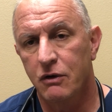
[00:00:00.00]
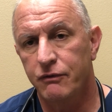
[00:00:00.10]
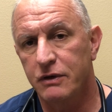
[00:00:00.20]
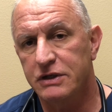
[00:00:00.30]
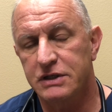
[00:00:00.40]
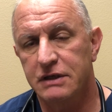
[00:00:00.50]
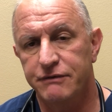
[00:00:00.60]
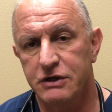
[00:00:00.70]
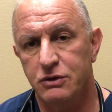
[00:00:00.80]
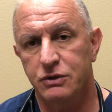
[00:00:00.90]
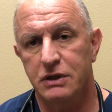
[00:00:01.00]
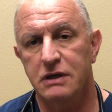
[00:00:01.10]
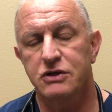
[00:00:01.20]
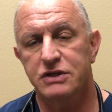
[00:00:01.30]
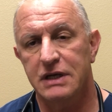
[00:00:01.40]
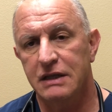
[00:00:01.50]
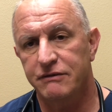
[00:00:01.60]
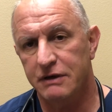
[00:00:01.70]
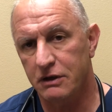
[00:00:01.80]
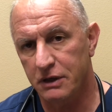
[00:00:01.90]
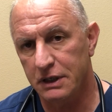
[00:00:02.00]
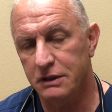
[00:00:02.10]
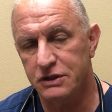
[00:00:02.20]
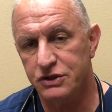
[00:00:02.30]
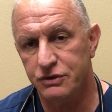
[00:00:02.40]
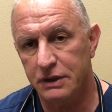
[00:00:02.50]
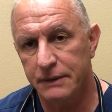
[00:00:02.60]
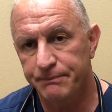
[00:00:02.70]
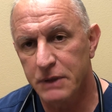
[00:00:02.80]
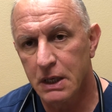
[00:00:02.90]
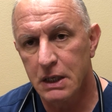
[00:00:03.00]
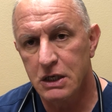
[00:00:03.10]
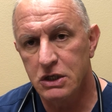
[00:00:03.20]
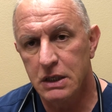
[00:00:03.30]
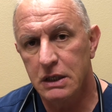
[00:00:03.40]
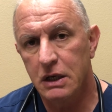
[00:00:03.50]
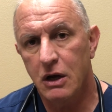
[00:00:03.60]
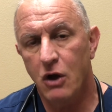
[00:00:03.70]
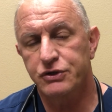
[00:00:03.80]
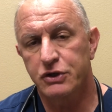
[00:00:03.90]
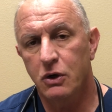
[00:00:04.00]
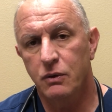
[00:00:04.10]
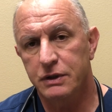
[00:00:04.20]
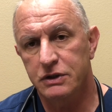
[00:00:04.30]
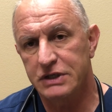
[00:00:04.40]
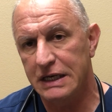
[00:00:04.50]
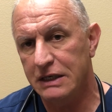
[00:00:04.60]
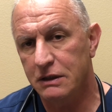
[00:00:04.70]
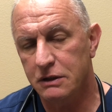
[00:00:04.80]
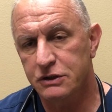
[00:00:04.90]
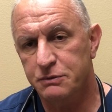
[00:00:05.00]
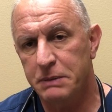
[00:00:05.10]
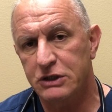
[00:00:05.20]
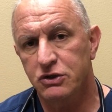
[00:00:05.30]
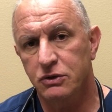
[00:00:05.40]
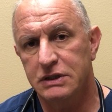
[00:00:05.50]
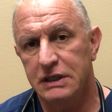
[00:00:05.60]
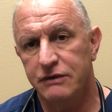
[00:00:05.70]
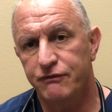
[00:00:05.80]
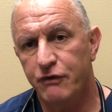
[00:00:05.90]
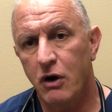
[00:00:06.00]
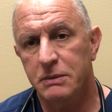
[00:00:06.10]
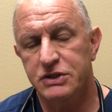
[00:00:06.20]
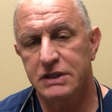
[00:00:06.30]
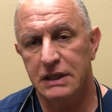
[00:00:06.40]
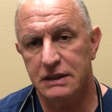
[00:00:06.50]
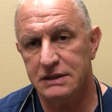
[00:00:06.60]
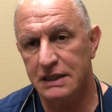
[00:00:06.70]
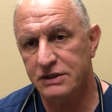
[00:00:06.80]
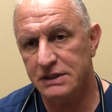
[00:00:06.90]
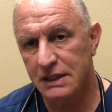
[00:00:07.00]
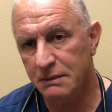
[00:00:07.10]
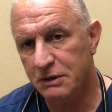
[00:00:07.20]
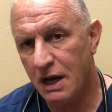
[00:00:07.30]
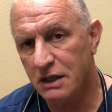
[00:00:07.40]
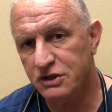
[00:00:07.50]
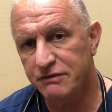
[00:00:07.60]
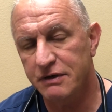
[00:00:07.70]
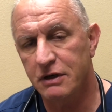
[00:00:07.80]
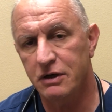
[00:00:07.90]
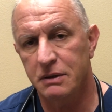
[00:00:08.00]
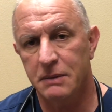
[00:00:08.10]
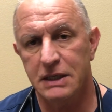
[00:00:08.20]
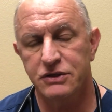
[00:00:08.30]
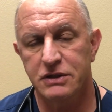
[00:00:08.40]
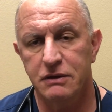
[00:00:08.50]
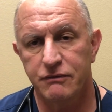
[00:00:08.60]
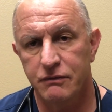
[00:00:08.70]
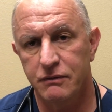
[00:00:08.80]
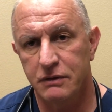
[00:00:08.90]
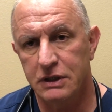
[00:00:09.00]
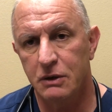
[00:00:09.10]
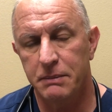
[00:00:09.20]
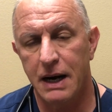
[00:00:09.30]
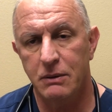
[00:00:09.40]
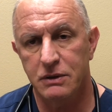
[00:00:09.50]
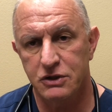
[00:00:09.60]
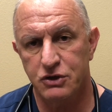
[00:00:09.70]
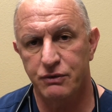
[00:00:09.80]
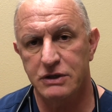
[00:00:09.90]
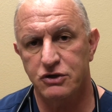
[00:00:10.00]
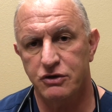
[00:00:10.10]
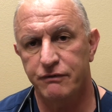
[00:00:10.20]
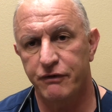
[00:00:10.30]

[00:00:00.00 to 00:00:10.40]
for this individual to understand the veterinary industry. Also, there's a specialty pharmacy at Texas A&M College of Veterinary Medicine nearby where there's a registered